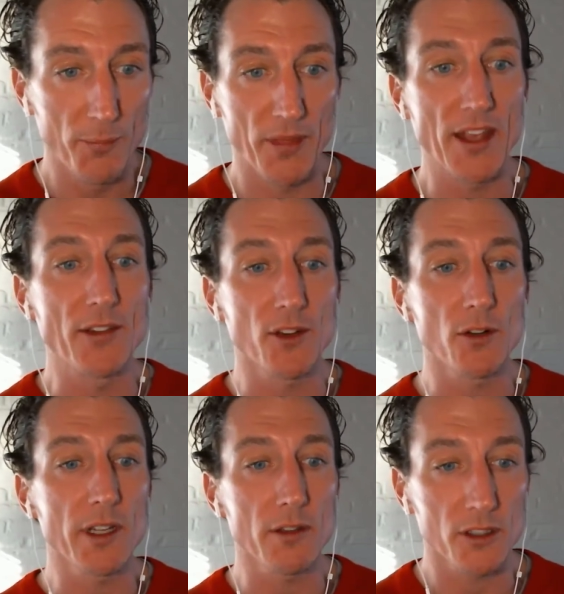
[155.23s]
but they
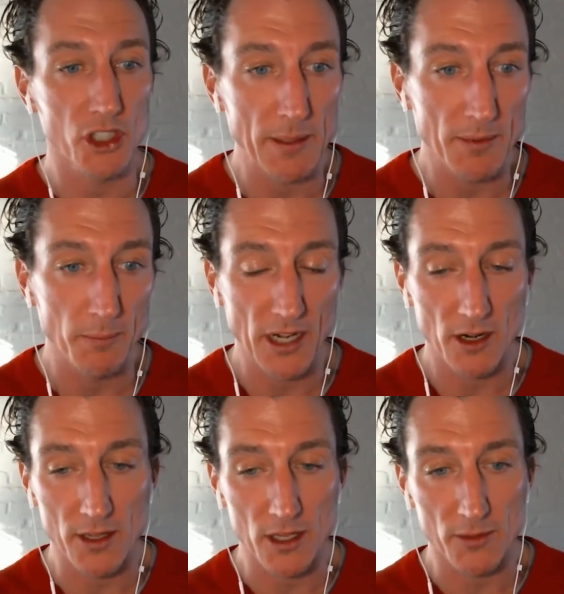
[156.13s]
certainly look cheap
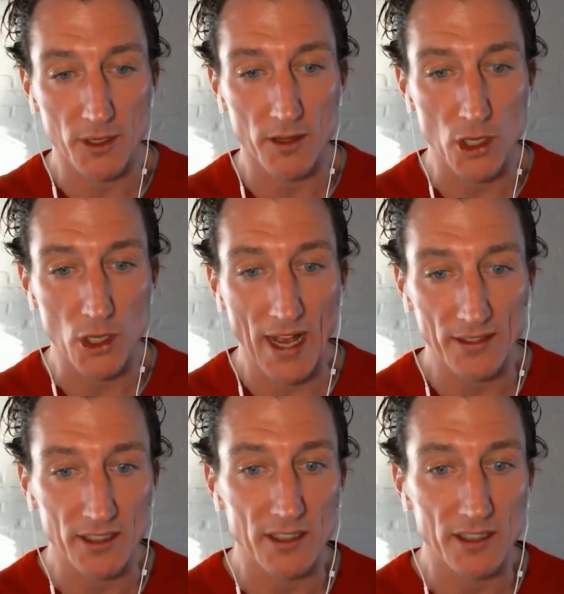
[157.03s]
compared to the US,